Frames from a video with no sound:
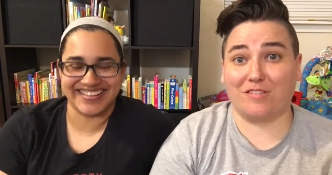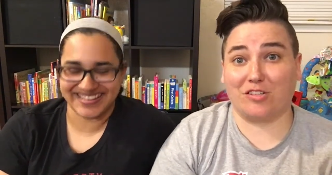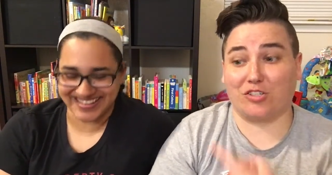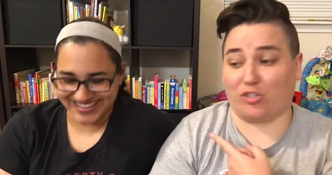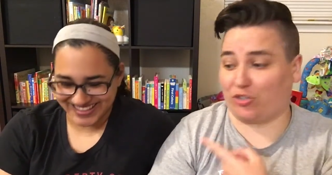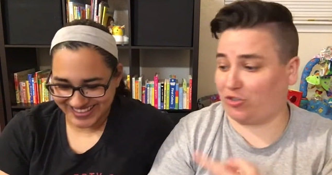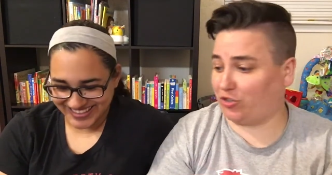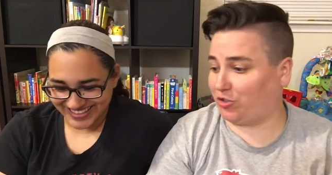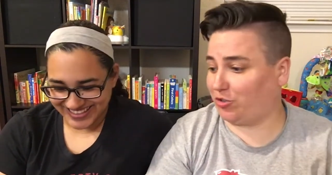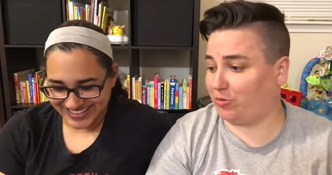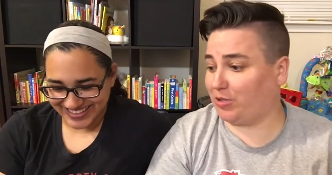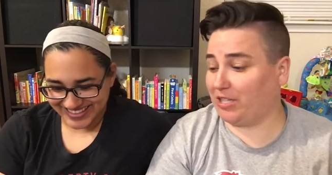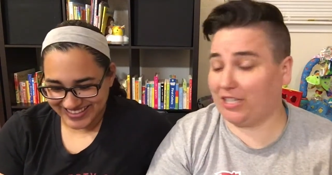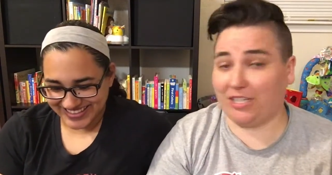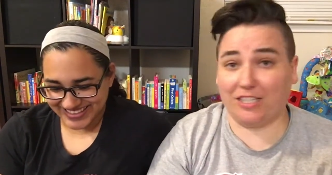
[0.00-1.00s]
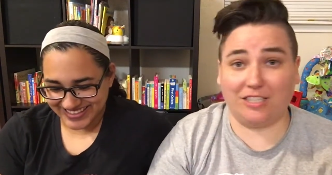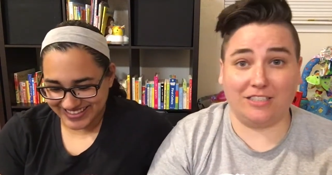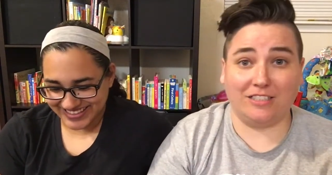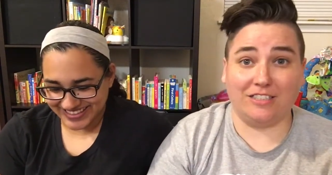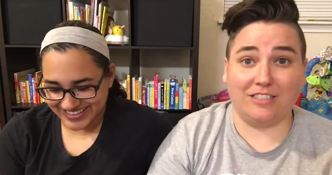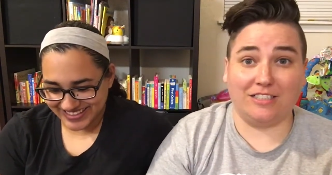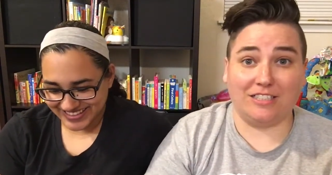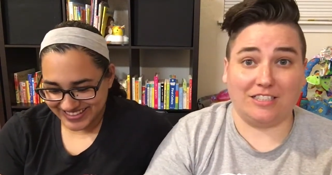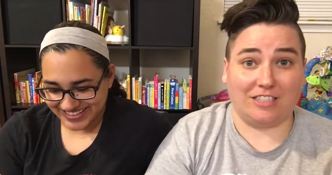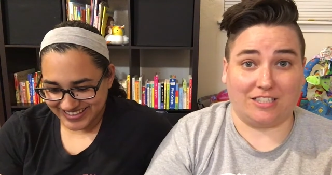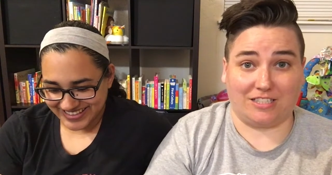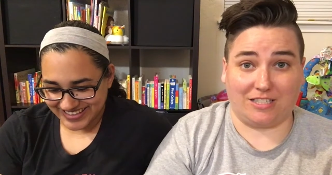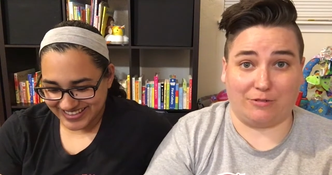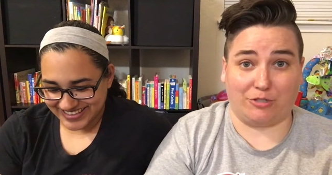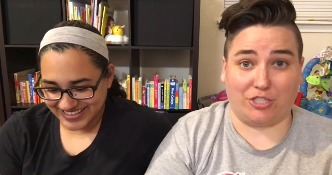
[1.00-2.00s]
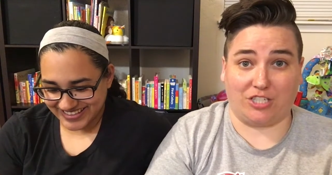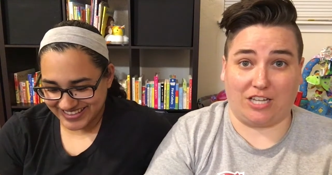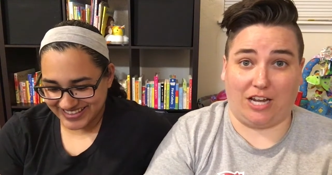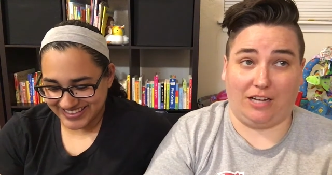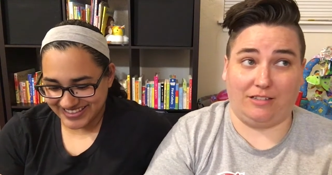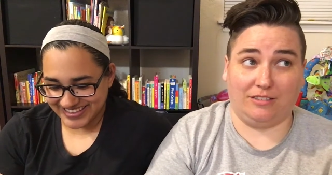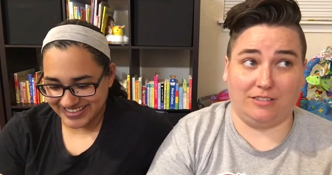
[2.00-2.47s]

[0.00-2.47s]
Speaker 1: it's her turn to read. Let's see what she's got.